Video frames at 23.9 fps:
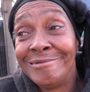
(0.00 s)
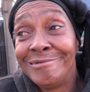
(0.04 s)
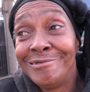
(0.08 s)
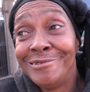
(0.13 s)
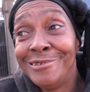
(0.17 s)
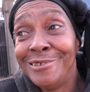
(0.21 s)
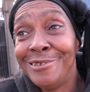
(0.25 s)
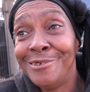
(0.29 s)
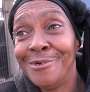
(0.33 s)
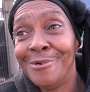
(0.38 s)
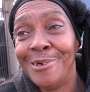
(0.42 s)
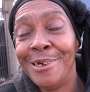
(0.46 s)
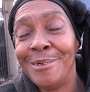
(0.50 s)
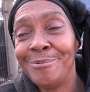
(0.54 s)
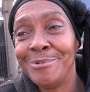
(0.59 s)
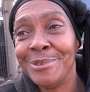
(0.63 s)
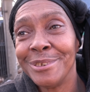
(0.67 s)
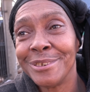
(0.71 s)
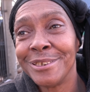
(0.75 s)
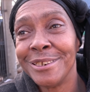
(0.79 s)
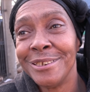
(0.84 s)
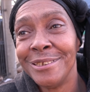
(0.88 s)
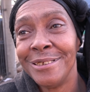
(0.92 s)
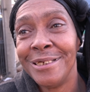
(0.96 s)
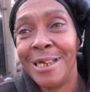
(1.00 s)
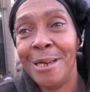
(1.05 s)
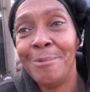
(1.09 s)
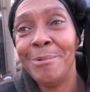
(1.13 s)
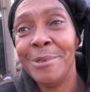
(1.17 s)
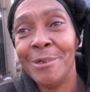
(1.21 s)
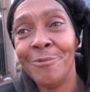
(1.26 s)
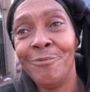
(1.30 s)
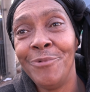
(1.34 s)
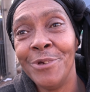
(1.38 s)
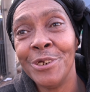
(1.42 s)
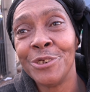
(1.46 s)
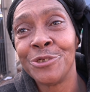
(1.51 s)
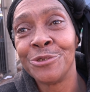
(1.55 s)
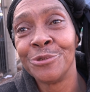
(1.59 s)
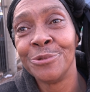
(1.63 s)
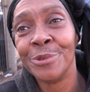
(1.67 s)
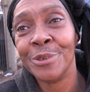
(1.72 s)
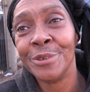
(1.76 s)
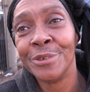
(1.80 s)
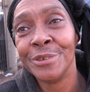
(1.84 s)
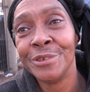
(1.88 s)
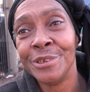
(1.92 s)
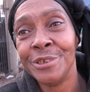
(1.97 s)
You know, I'm an
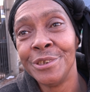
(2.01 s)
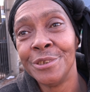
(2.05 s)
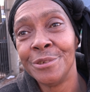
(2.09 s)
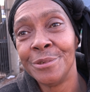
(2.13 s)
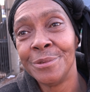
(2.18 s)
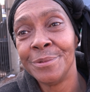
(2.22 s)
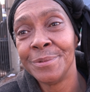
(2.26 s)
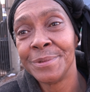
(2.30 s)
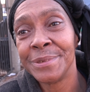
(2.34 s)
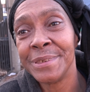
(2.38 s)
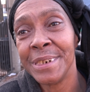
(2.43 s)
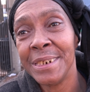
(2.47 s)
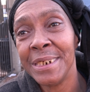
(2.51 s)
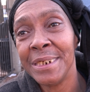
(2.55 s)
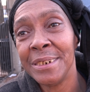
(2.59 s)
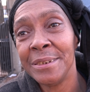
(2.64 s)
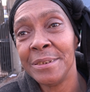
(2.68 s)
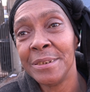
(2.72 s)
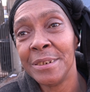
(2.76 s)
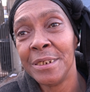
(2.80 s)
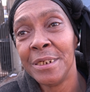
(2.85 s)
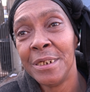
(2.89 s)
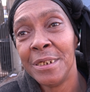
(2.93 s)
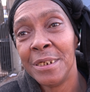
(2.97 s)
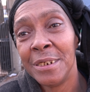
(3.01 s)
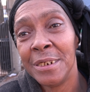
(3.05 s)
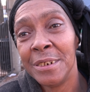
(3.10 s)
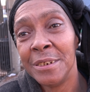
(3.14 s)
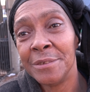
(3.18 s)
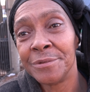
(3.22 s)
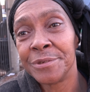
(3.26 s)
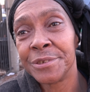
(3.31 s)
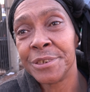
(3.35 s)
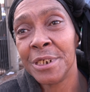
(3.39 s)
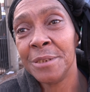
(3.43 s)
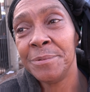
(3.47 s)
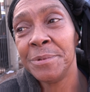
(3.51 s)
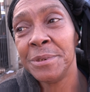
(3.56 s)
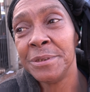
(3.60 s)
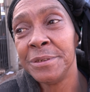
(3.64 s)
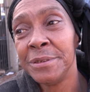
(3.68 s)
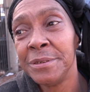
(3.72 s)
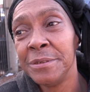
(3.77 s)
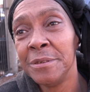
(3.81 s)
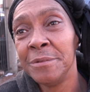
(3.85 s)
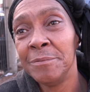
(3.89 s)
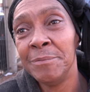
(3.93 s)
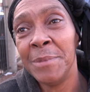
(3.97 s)
adventurer, you know what I'm saying? If
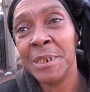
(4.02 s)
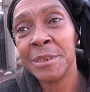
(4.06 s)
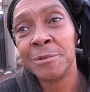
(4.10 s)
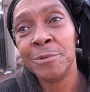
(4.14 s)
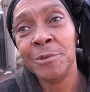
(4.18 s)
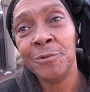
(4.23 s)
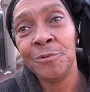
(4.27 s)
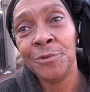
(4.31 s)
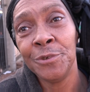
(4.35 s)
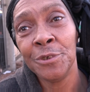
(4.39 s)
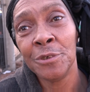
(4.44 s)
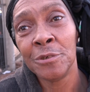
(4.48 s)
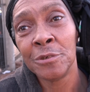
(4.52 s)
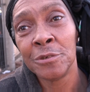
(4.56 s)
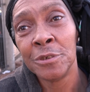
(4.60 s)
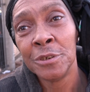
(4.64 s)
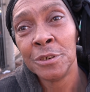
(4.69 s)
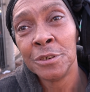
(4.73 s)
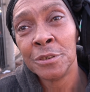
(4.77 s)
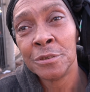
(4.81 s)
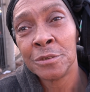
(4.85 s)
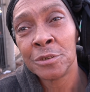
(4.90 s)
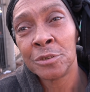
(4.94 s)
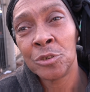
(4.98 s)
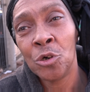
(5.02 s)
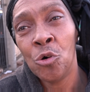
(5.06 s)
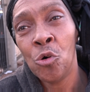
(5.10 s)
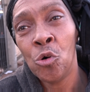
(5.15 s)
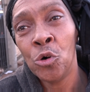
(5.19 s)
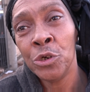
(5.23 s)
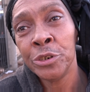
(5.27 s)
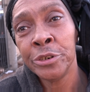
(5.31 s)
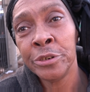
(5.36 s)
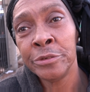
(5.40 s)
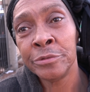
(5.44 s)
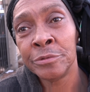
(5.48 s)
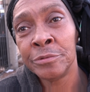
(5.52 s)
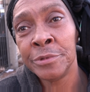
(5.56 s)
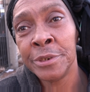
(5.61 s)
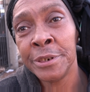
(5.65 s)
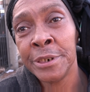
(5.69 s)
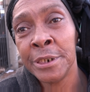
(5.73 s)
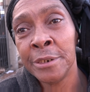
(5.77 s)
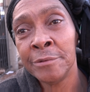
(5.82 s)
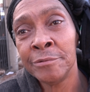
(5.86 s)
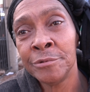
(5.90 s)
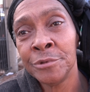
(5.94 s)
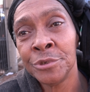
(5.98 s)
something makes me feel cornered or
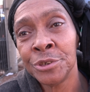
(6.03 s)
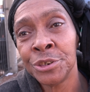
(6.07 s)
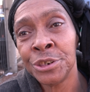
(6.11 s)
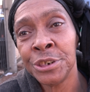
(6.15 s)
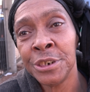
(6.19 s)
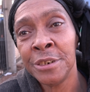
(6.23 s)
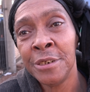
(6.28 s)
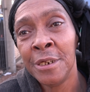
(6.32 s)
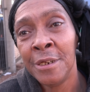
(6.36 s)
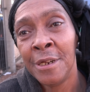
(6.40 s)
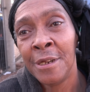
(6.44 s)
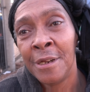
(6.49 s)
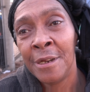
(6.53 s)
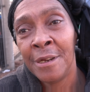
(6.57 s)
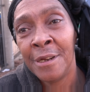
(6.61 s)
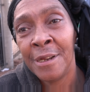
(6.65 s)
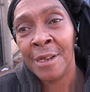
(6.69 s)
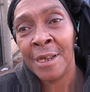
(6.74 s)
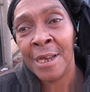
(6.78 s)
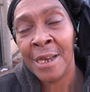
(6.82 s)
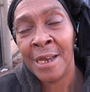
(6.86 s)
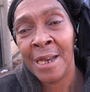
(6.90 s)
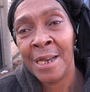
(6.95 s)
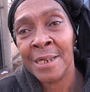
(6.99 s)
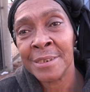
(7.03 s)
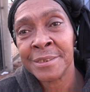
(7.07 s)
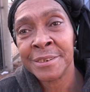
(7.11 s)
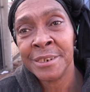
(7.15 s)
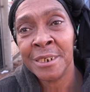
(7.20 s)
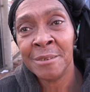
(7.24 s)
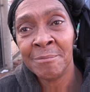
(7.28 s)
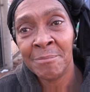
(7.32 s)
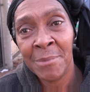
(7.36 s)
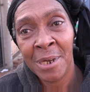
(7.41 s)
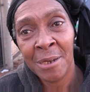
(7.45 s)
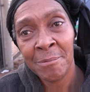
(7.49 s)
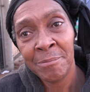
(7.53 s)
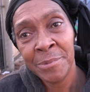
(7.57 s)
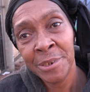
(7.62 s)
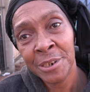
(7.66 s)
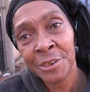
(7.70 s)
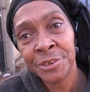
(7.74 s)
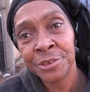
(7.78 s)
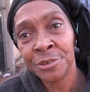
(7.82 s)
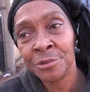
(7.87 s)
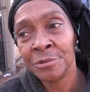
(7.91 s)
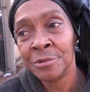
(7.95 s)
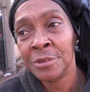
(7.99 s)
whatever, shit, I set my
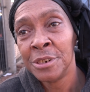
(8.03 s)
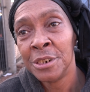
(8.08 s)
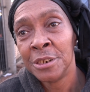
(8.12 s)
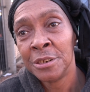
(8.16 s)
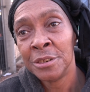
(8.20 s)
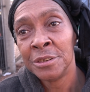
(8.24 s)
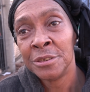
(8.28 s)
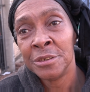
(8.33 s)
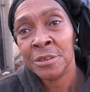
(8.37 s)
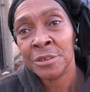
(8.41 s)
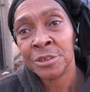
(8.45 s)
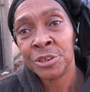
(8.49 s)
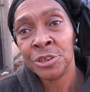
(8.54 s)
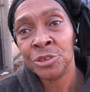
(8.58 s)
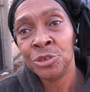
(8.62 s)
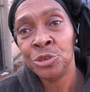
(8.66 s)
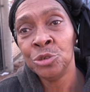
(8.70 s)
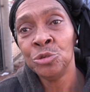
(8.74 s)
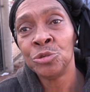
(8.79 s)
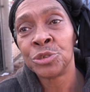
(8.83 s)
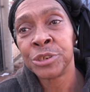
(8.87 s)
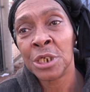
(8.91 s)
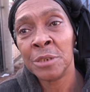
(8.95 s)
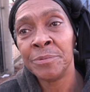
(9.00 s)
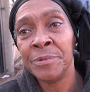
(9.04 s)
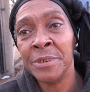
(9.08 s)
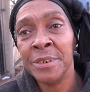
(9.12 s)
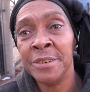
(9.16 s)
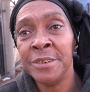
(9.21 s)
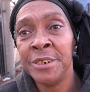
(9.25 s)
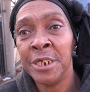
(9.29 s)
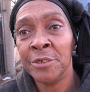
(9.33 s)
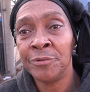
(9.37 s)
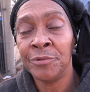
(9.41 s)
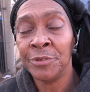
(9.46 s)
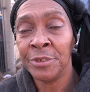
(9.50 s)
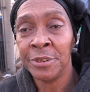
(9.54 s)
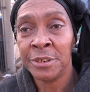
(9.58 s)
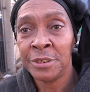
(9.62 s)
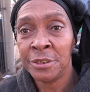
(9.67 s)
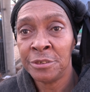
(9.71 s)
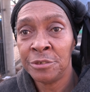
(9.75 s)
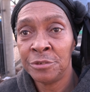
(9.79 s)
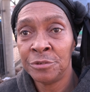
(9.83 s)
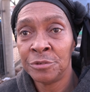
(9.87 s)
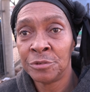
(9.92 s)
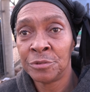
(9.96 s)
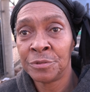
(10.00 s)
mental to do something different,
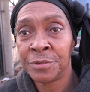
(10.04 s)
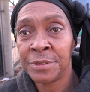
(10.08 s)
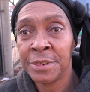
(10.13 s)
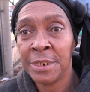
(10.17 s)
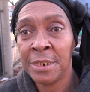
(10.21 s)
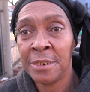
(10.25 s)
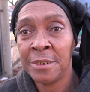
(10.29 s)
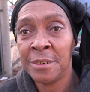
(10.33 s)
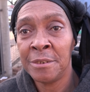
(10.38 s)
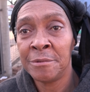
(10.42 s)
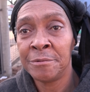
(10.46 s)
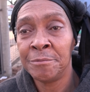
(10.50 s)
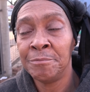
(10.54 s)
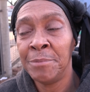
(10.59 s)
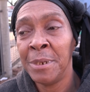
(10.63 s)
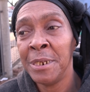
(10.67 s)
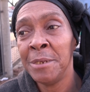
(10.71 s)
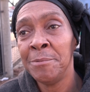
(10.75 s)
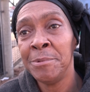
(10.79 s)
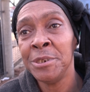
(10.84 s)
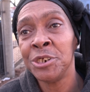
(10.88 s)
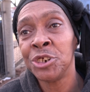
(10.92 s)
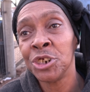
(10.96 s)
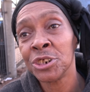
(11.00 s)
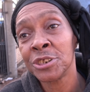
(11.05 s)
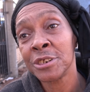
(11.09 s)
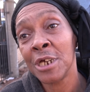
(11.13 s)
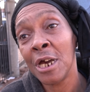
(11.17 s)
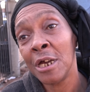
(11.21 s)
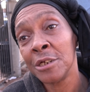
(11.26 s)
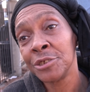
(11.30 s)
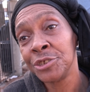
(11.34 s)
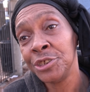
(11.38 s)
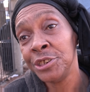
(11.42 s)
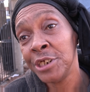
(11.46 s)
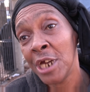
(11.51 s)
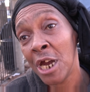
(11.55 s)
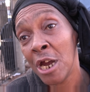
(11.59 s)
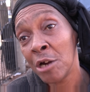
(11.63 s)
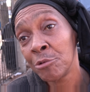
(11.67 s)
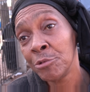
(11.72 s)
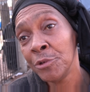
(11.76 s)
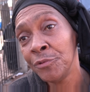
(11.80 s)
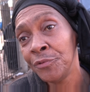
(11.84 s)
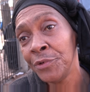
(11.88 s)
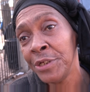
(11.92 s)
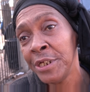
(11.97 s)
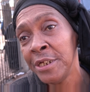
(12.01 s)
you know what I'm saying? Maybe just
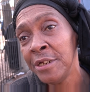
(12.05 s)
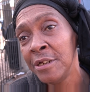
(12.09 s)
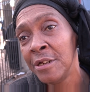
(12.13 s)
geography.